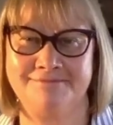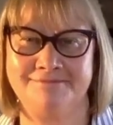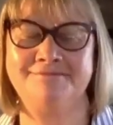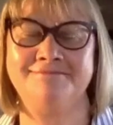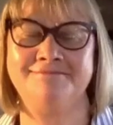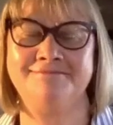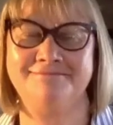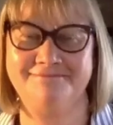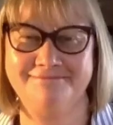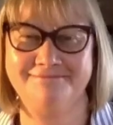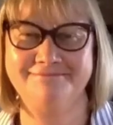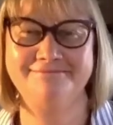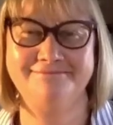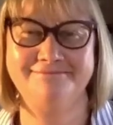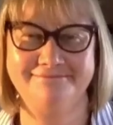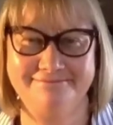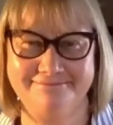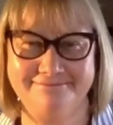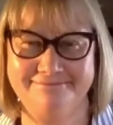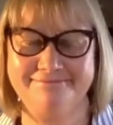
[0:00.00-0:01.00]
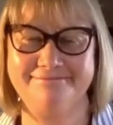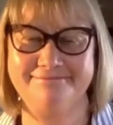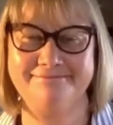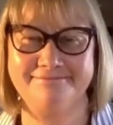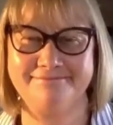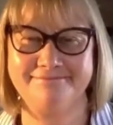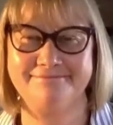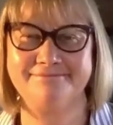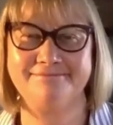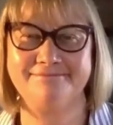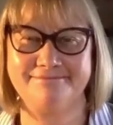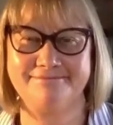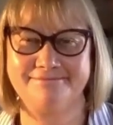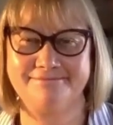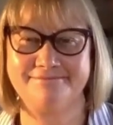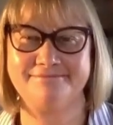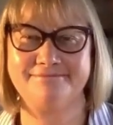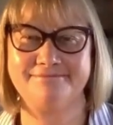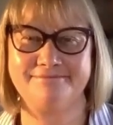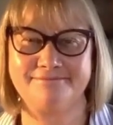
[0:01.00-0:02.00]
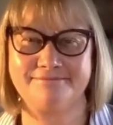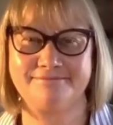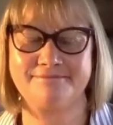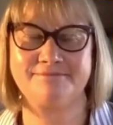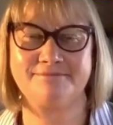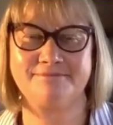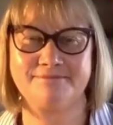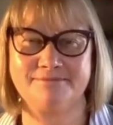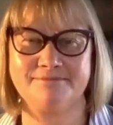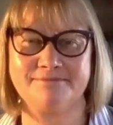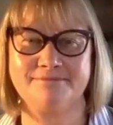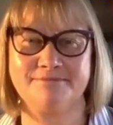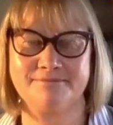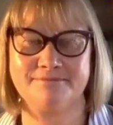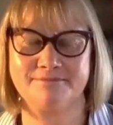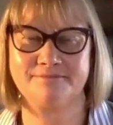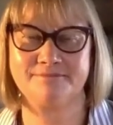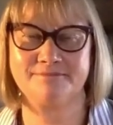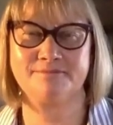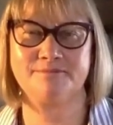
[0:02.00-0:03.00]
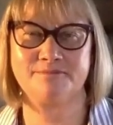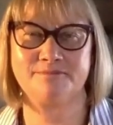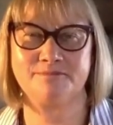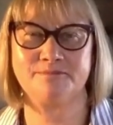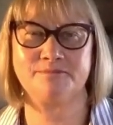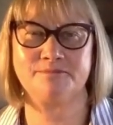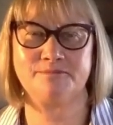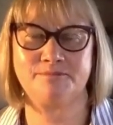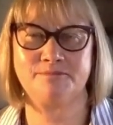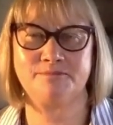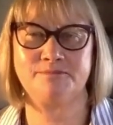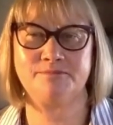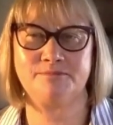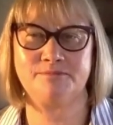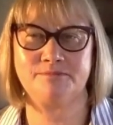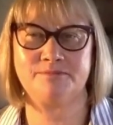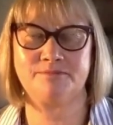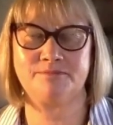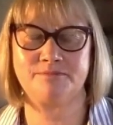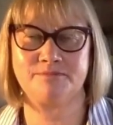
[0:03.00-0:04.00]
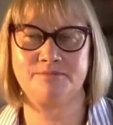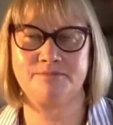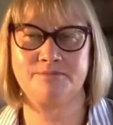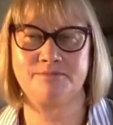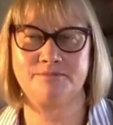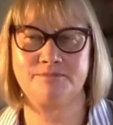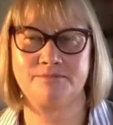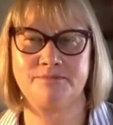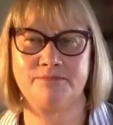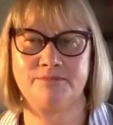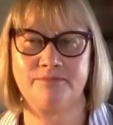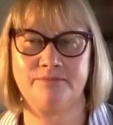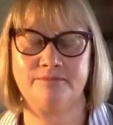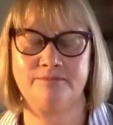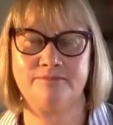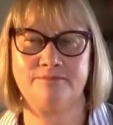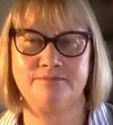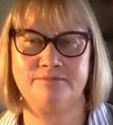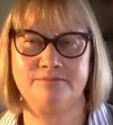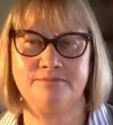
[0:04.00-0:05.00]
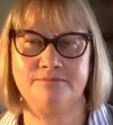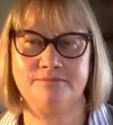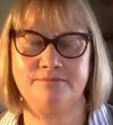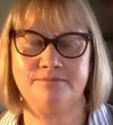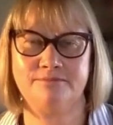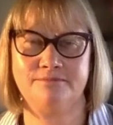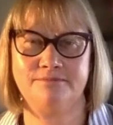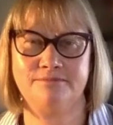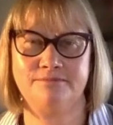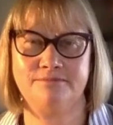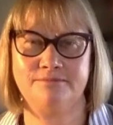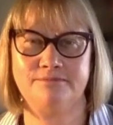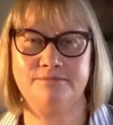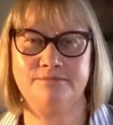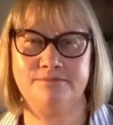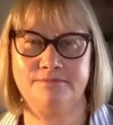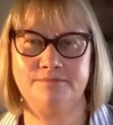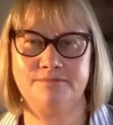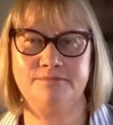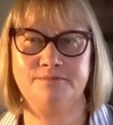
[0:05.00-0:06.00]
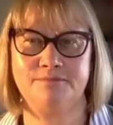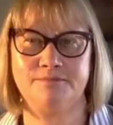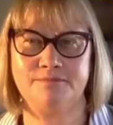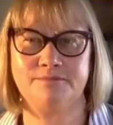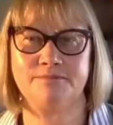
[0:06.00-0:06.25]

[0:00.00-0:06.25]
(not speaking)